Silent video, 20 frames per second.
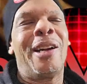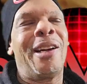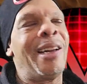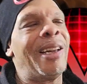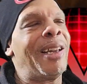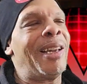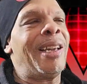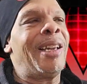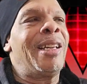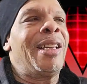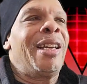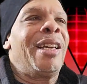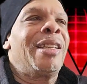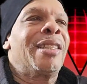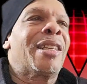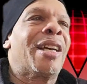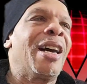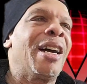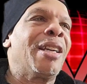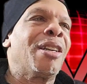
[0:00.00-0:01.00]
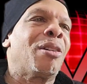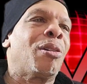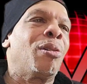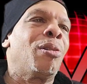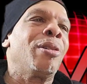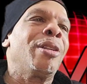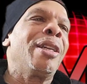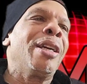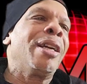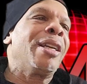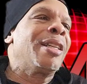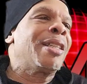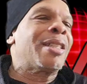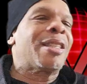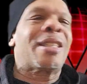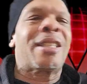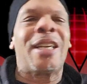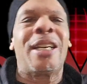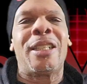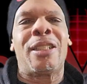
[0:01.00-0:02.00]
It, it's kind of cool. Yeah, it's a
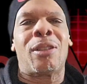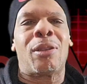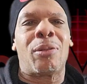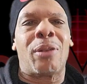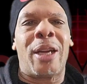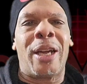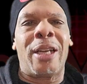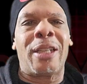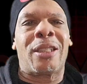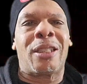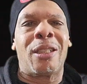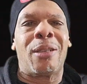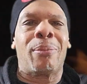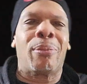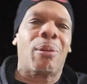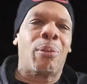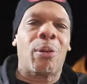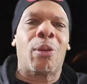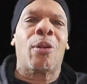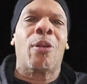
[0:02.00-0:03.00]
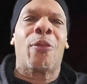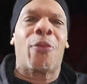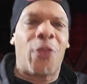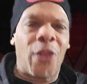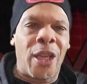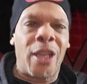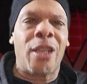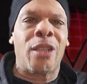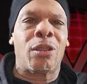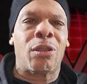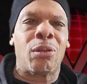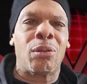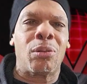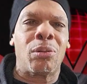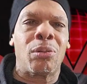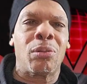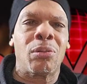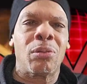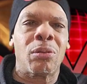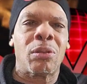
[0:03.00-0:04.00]
slight donation, but we're gonna feed
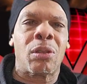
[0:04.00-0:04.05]
you.